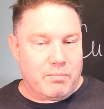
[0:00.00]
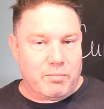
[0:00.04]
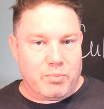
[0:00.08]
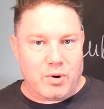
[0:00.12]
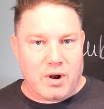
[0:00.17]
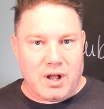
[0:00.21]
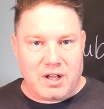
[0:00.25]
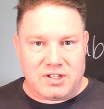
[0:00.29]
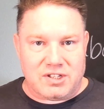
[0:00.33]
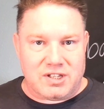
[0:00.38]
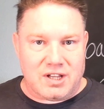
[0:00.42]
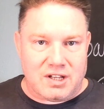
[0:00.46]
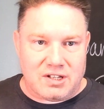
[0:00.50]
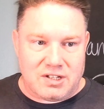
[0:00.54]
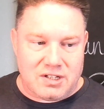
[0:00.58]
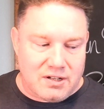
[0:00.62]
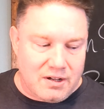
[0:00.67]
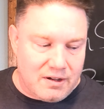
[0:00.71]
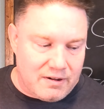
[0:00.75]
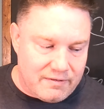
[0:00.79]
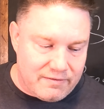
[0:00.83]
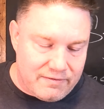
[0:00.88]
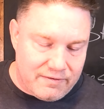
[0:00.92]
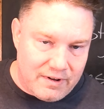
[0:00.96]
process
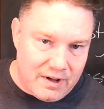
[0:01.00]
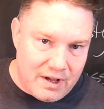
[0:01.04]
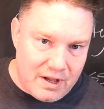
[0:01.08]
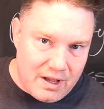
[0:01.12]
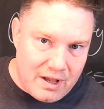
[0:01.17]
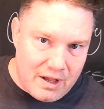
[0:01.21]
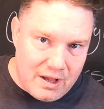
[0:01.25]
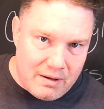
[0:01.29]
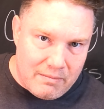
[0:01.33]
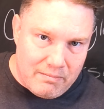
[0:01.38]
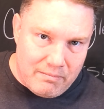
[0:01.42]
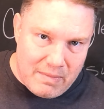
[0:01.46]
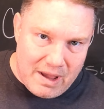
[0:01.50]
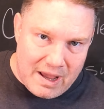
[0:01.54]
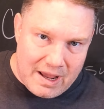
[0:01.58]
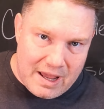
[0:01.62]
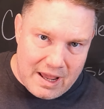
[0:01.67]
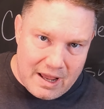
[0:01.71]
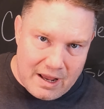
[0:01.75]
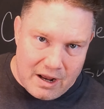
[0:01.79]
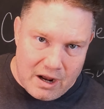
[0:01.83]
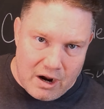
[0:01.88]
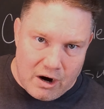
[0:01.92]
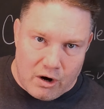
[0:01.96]
of
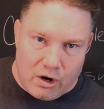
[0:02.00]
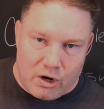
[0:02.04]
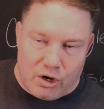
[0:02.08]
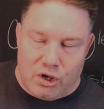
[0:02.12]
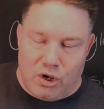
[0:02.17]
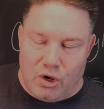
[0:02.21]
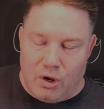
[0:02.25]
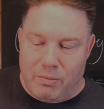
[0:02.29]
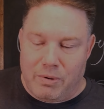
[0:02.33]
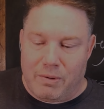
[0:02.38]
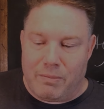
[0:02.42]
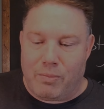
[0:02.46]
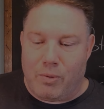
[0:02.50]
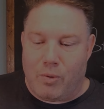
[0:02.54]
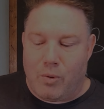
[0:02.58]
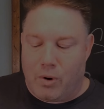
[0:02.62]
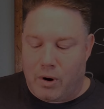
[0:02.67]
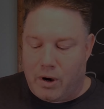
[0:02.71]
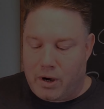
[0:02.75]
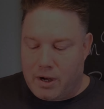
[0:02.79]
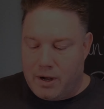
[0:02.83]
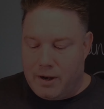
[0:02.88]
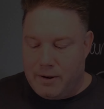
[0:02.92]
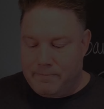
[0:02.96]
making our Cuban
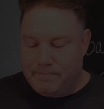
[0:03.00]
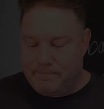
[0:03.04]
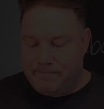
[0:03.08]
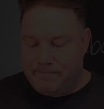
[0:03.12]
pork.